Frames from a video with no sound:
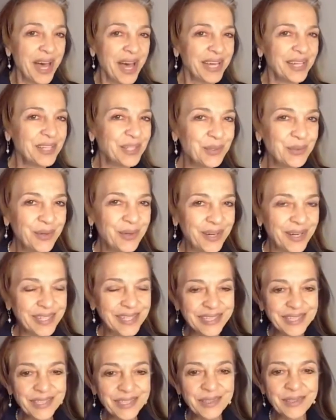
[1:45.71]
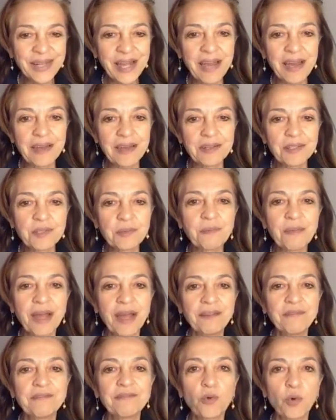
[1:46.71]
you are here and my
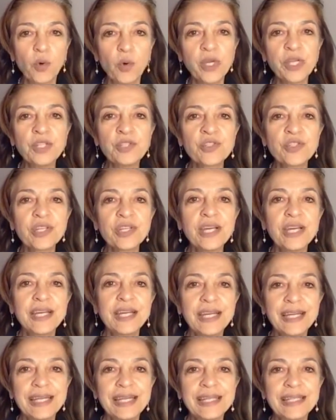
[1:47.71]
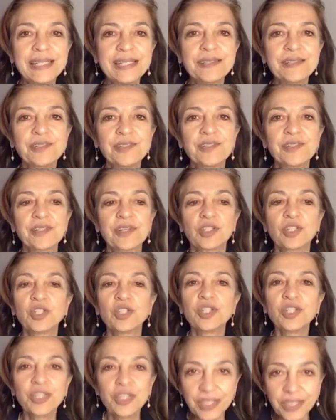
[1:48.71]
voice is
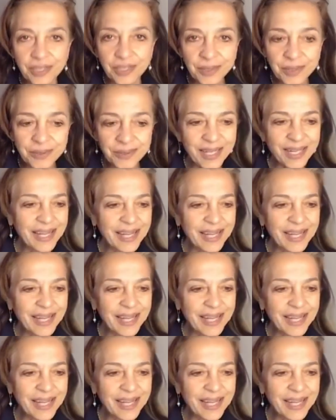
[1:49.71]
clear.